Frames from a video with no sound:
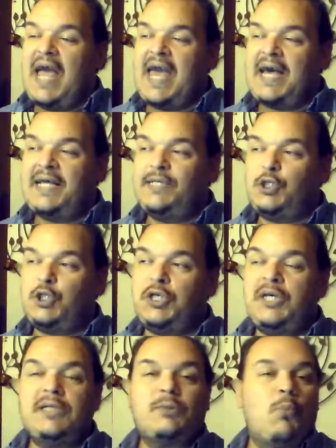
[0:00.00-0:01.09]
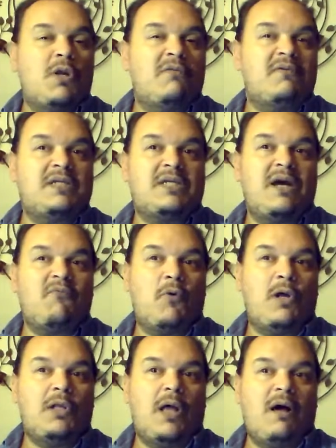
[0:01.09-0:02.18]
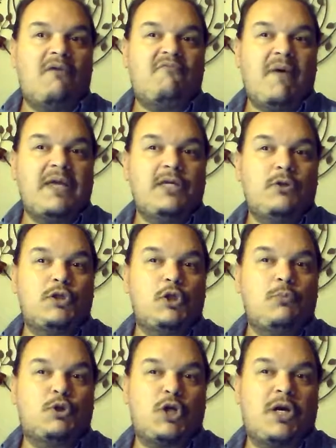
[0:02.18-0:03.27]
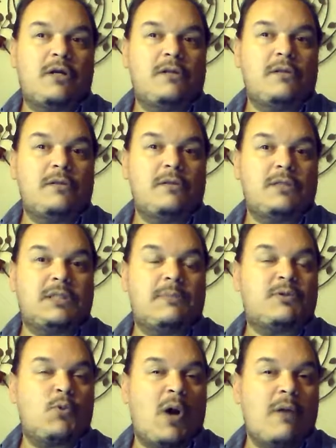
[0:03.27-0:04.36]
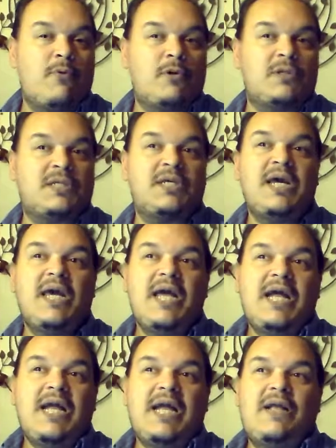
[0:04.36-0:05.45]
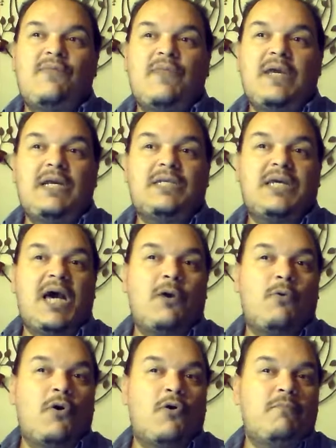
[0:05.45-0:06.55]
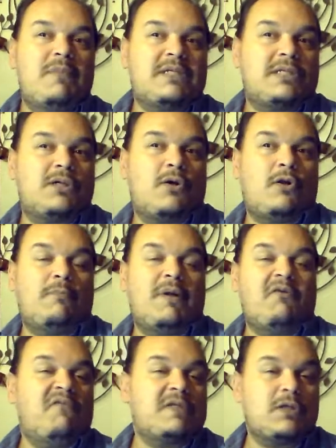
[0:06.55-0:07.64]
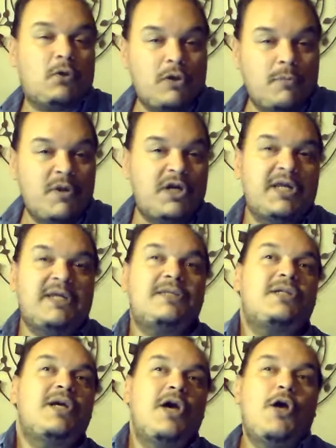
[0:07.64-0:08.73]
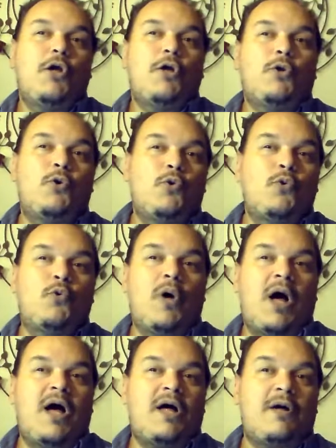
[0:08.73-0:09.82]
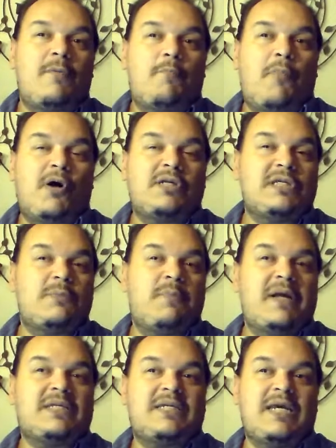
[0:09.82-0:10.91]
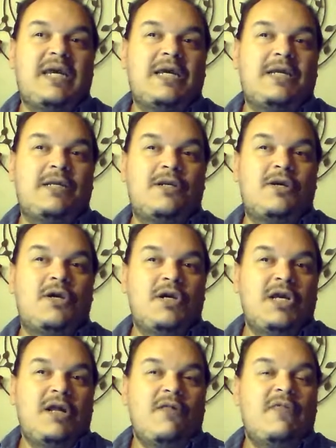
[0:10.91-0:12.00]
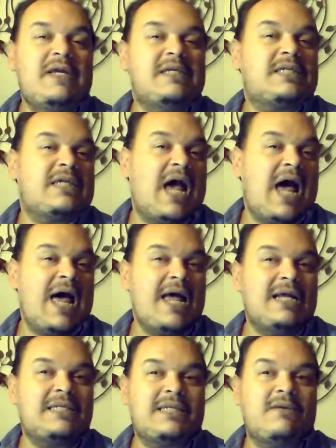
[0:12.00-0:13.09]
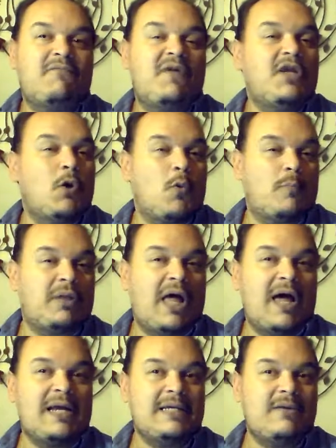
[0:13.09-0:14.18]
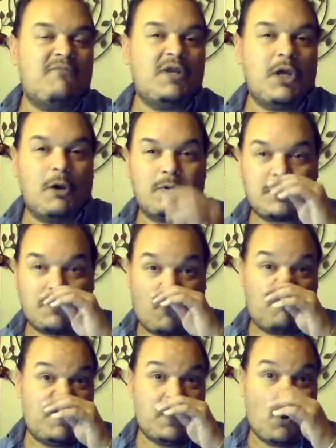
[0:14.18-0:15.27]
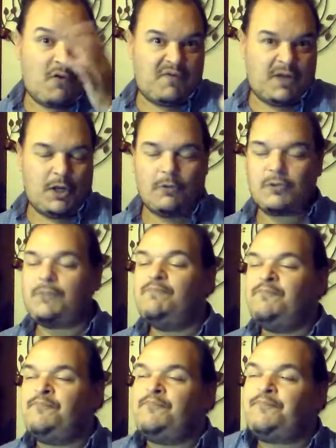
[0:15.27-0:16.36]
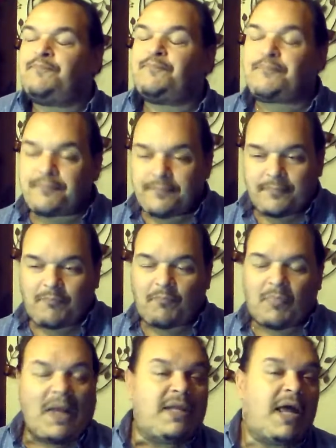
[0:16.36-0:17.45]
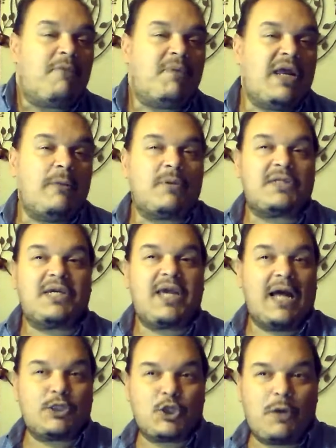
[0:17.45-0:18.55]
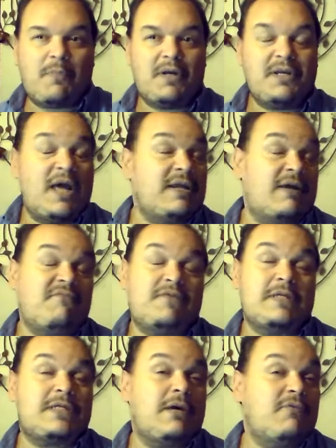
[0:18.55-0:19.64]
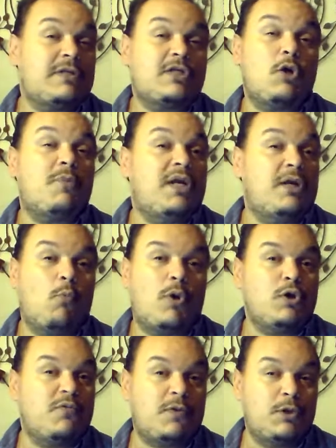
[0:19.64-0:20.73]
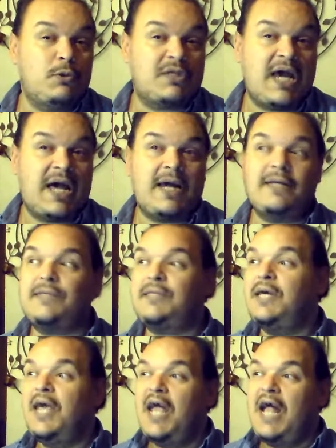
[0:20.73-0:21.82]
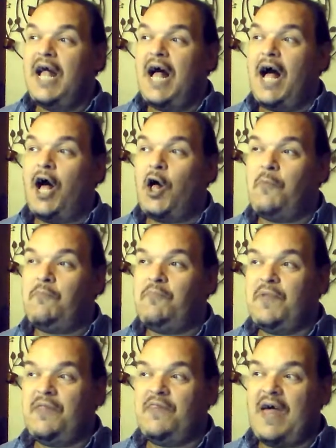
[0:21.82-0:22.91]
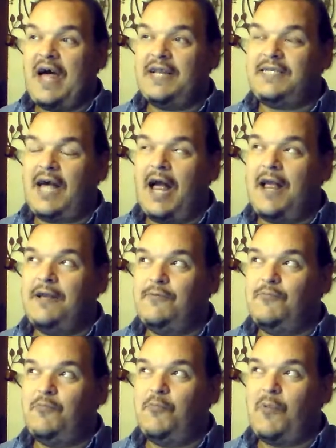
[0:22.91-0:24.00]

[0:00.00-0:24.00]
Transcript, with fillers: and she is one of several of my YouTube channel subscribers in the tarot, mystical, metaphysical communities who uh, participates in these tags and video reply videos or VR videos. And I've been able to catch up on, and I've discovered so many wonderful new tags um, that I